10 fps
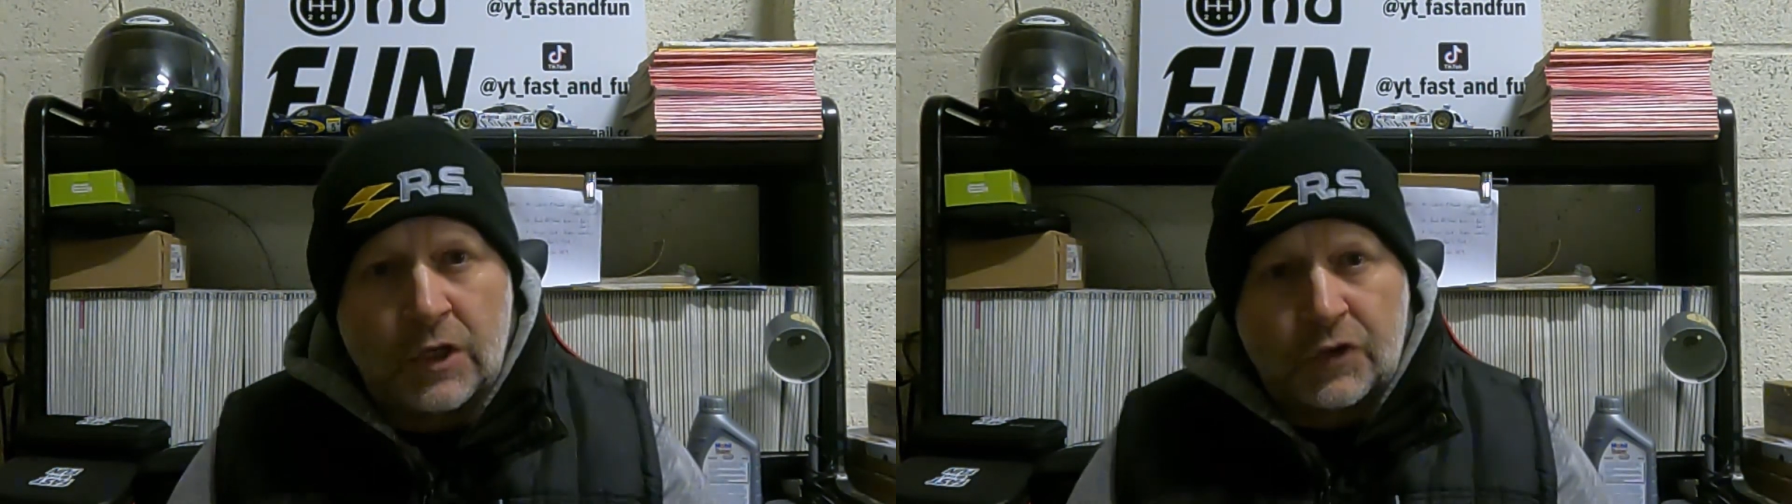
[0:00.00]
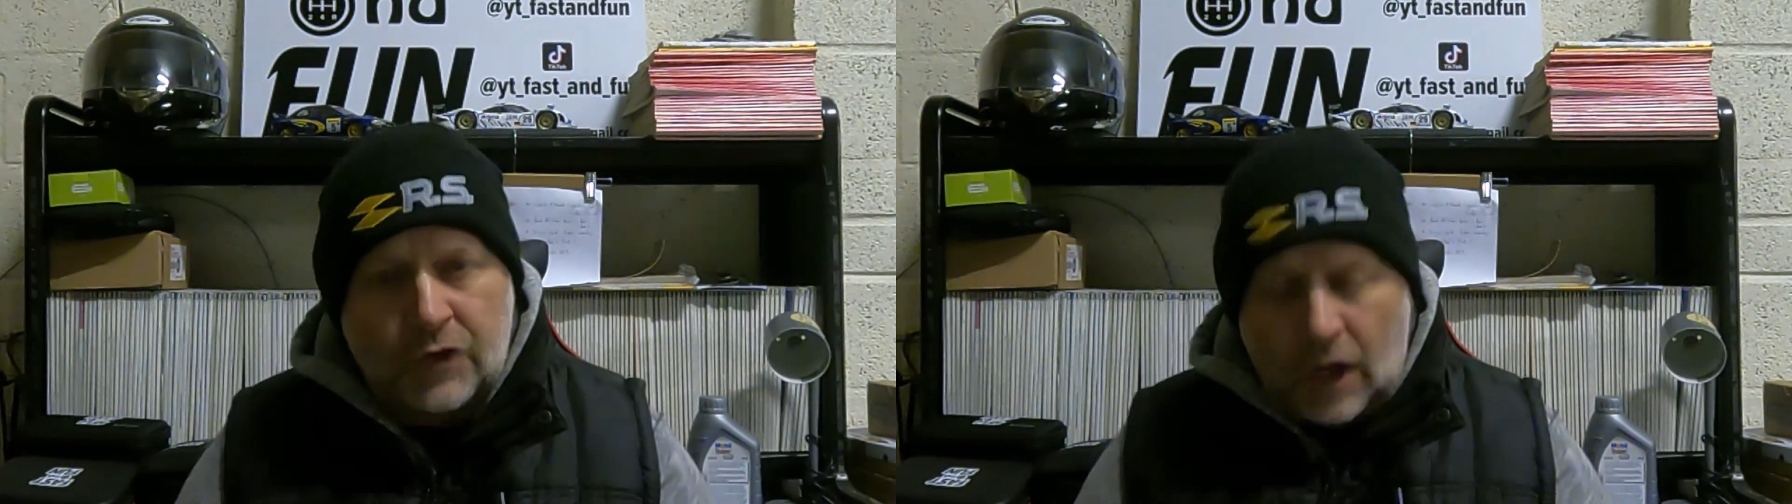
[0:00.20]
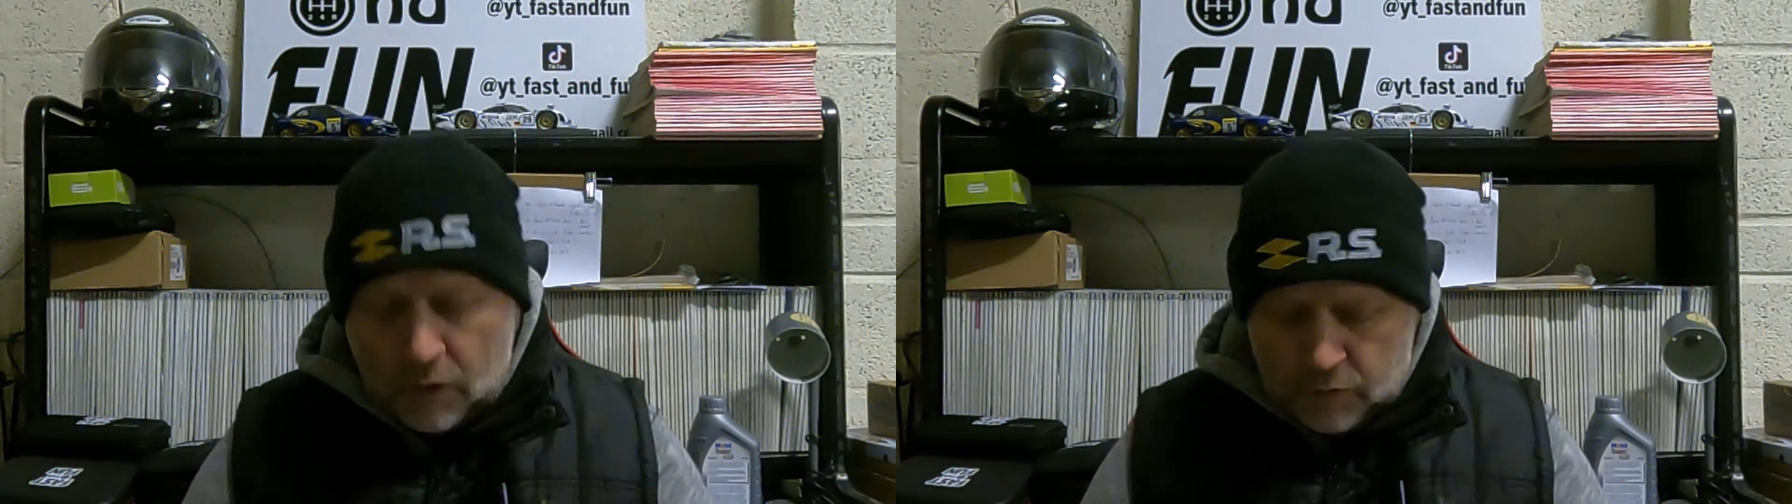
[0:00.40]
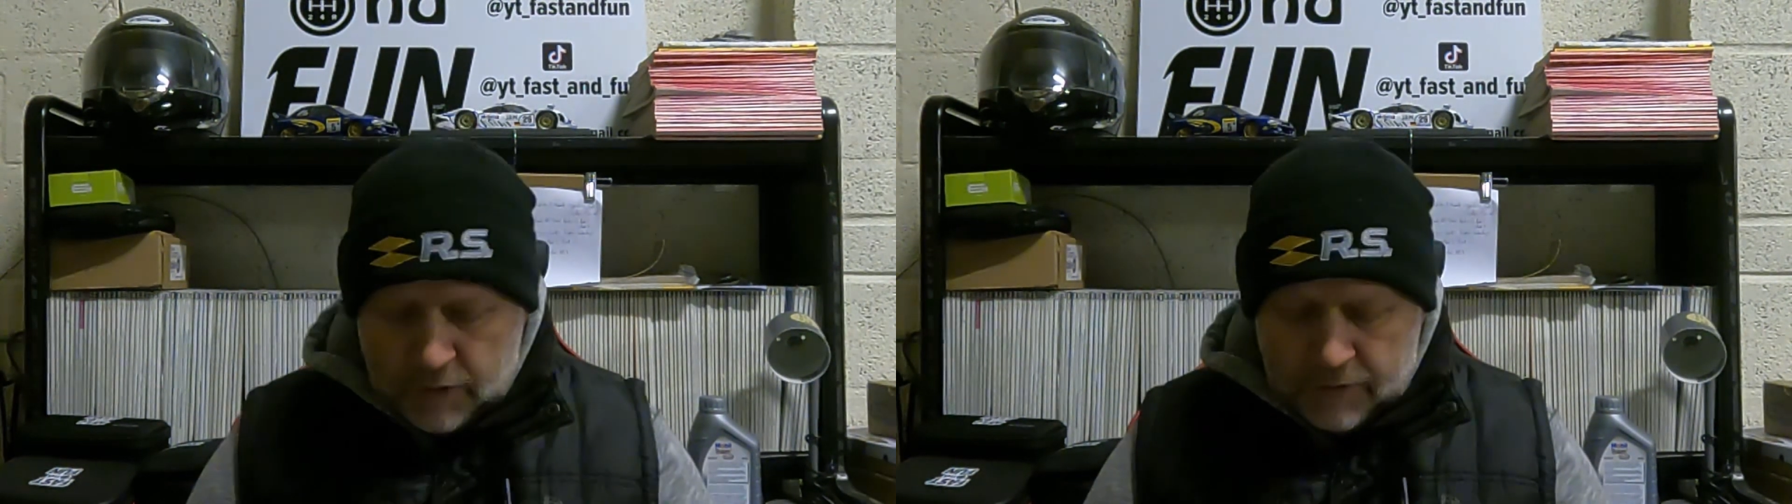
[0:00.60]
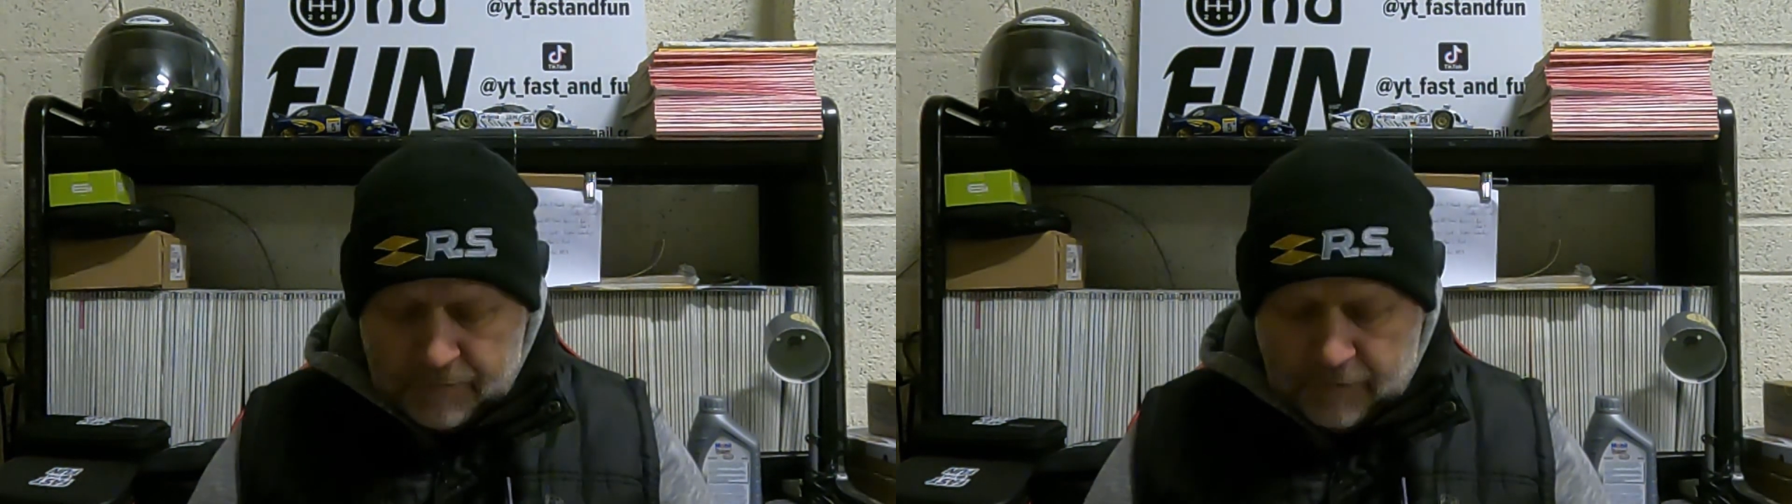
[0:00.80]
So,
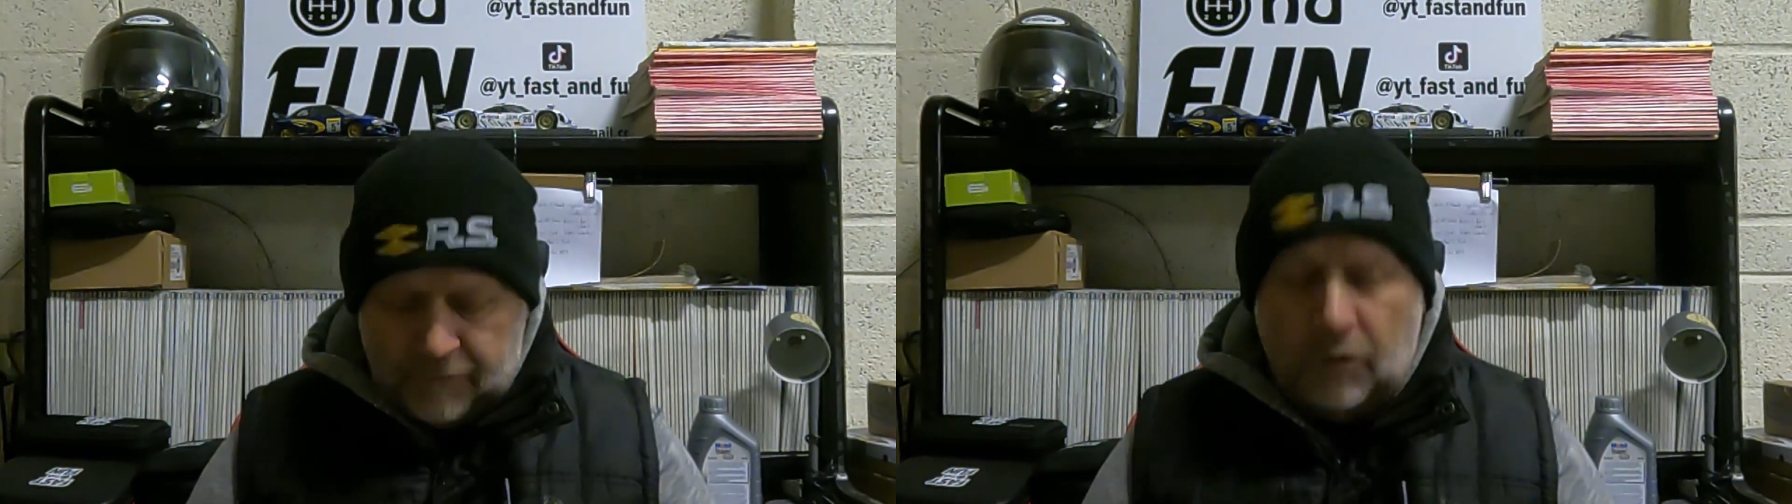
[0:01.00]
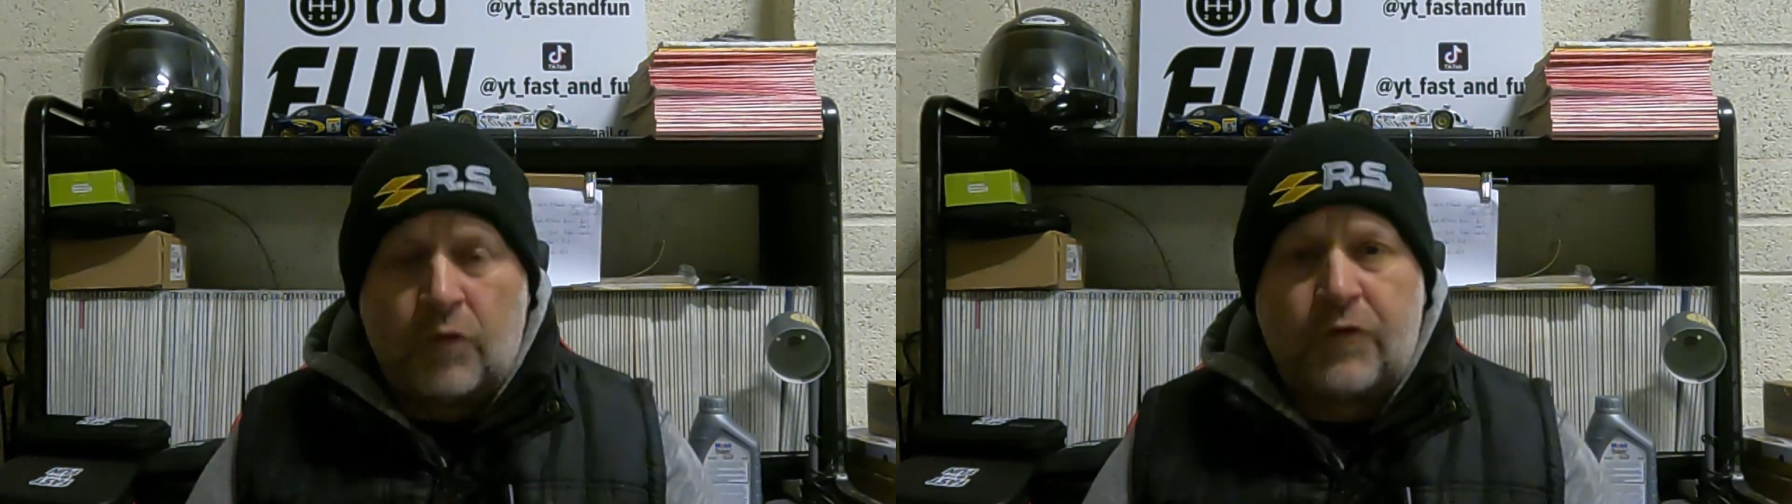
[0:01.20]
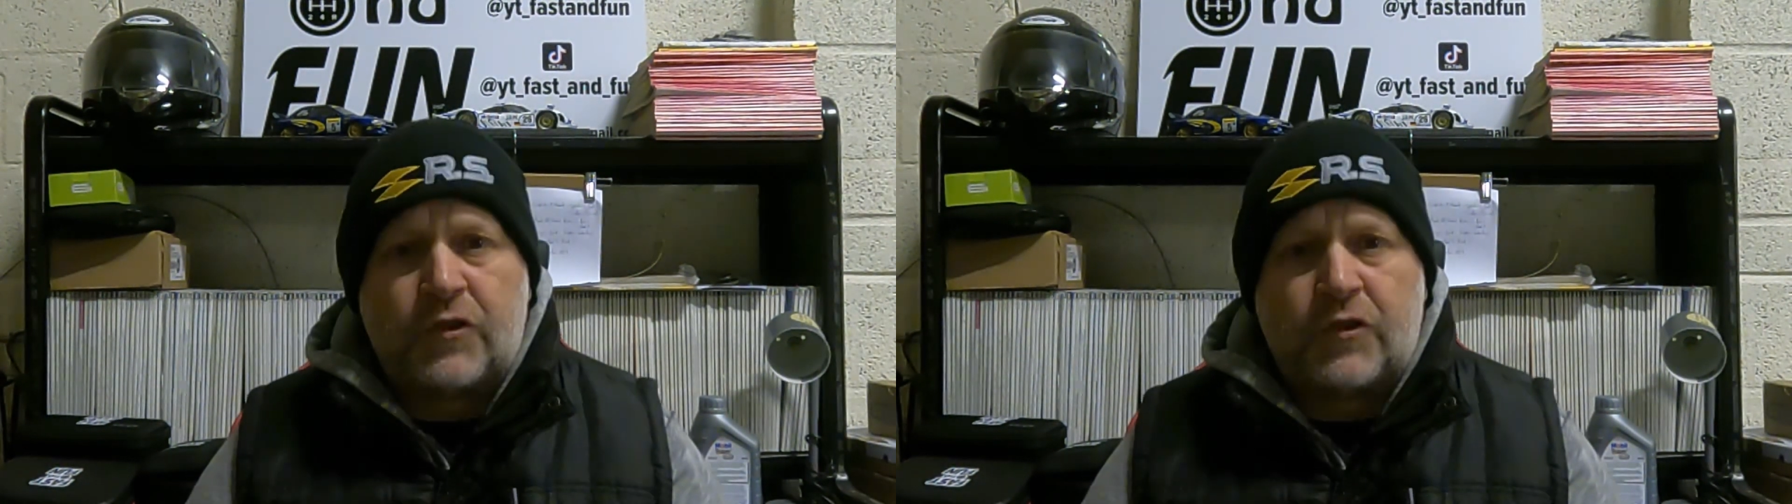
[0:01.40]
for